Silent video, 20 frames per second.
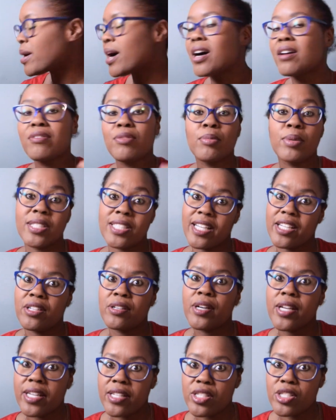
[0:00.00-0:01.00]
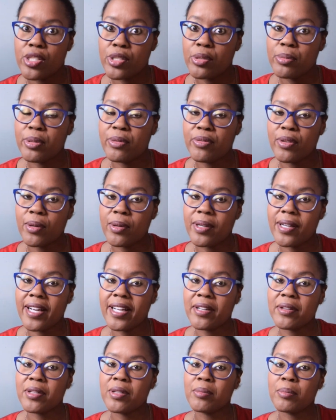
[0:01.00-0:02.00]
puff, which I couldn't do before. I
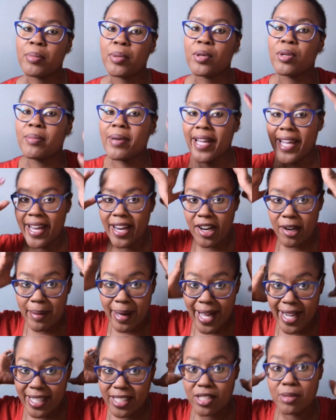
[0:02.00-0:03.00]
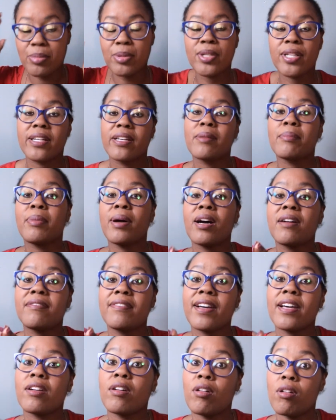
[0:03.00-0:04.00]
couldn't pull my hair back to put in a puff
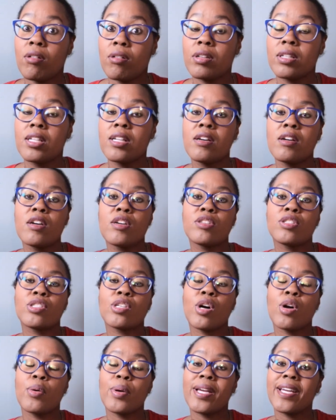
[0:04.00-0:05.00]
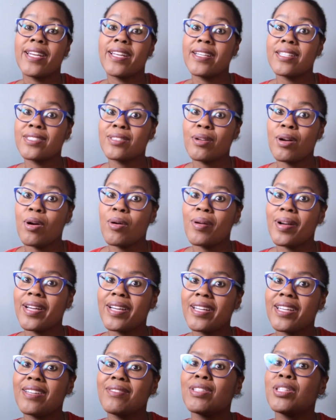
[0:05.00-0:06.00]
at all. So it is
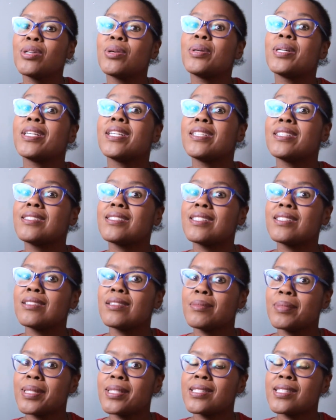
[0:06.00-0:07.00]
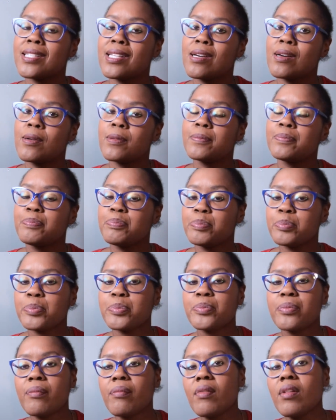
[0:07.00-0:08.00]
growing, even though it is a little bit slow.
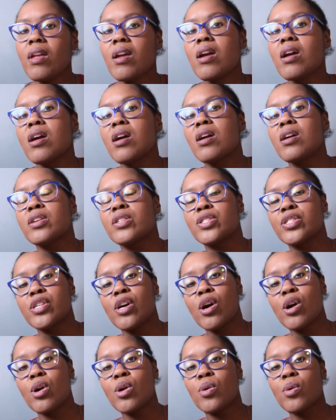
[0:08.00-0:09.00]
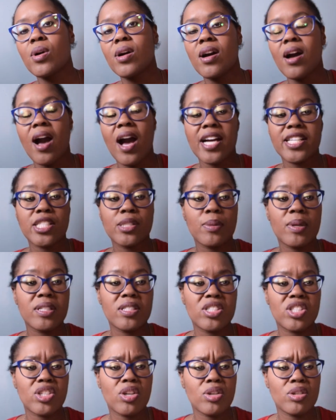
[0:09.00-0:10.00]
So I just wanted
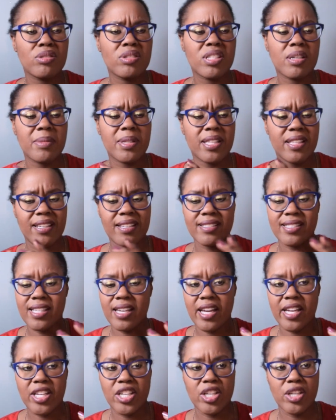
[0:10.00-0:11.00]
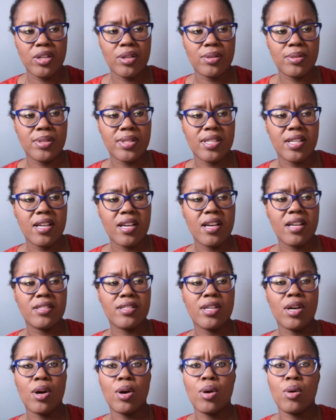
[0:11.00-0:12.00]
to show you some of the things that I used.
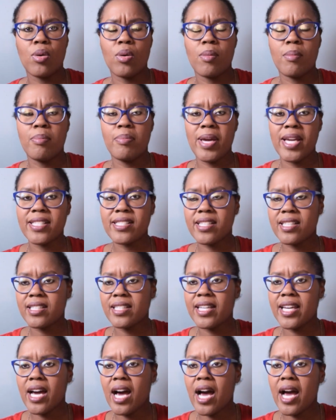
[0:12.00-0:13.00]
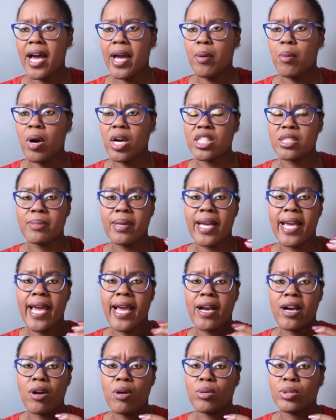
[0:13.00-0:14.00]
So basically, I wash my
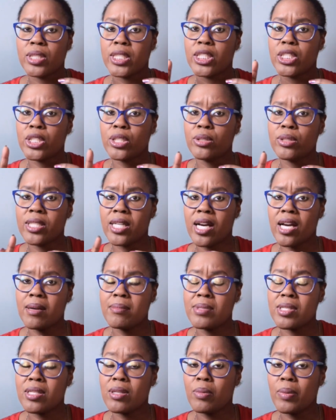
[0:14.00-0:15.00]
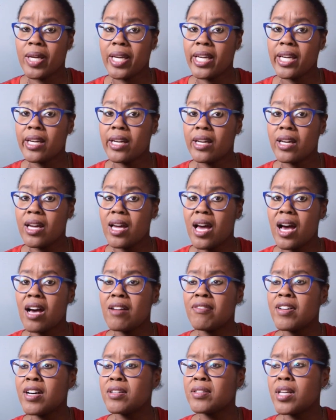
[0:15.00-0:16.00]
hair only 2 times in the week. I
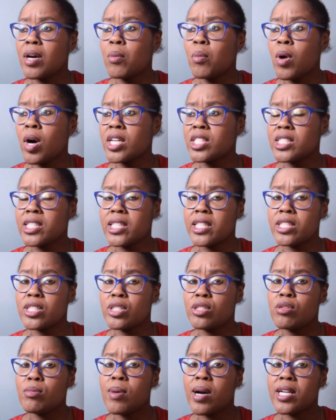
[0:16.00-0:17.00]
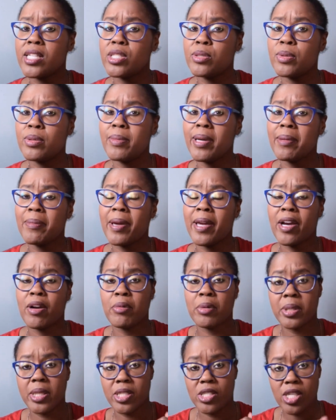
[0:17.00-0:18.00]
found that washing it too much would make my hair
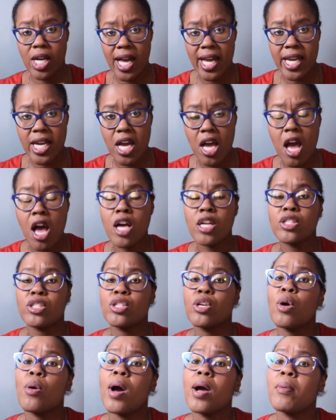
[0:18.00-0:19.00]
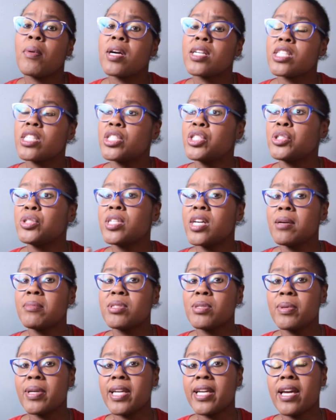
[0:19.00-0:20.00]
really dry. So I wash it 2 times
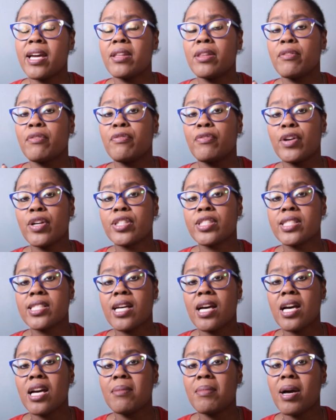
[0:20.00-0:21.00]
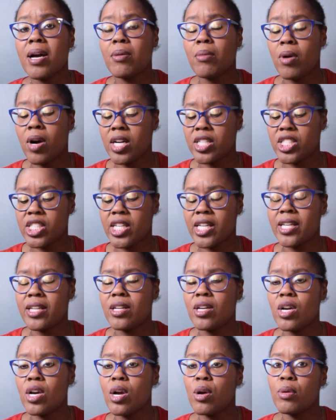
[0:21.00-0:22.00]
a week, and the first time I wash it
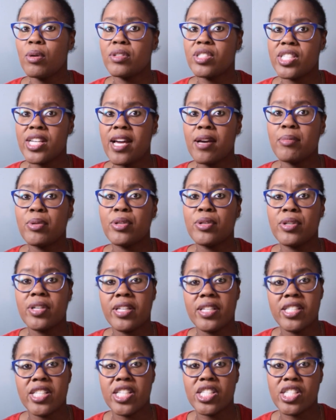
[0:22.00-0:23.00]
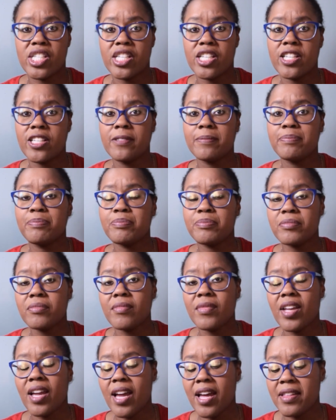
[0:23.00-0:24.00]
with shampoo, conditioner.
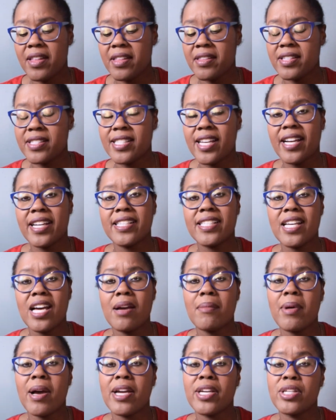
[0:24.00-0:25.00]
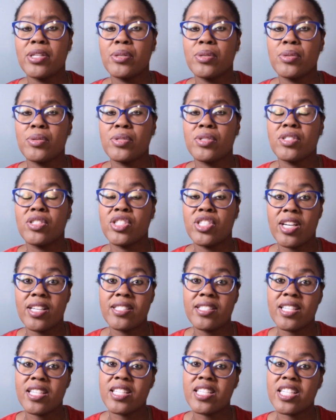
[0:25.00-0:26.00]
And then the second time I use
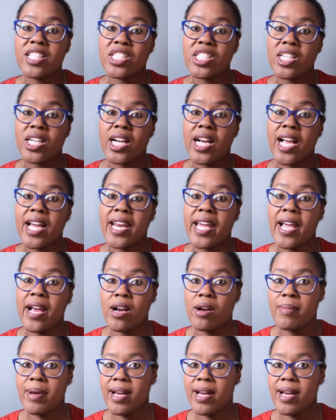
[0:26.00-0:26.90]
just conditioner and a hair